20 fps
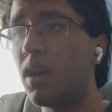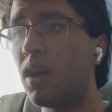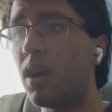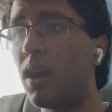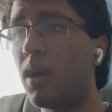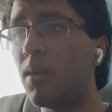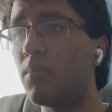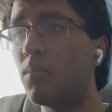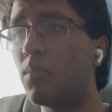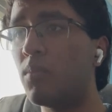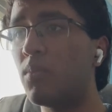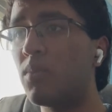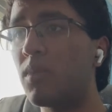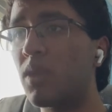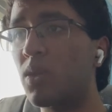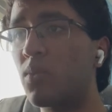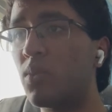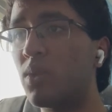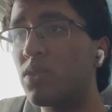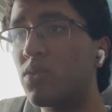um,
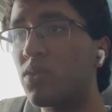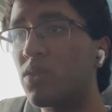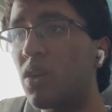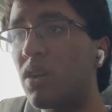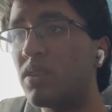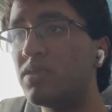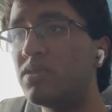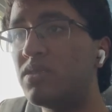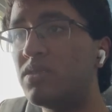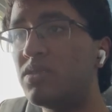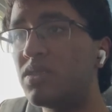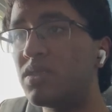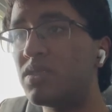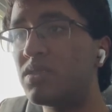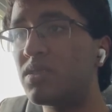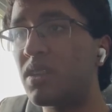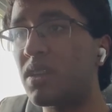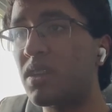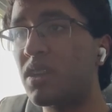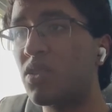like with regards to
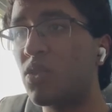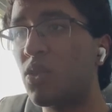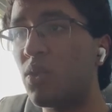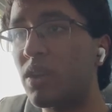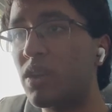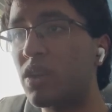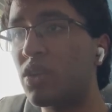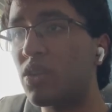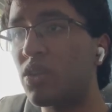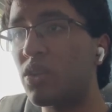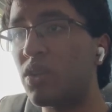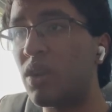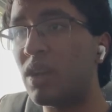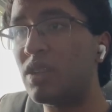just like curricular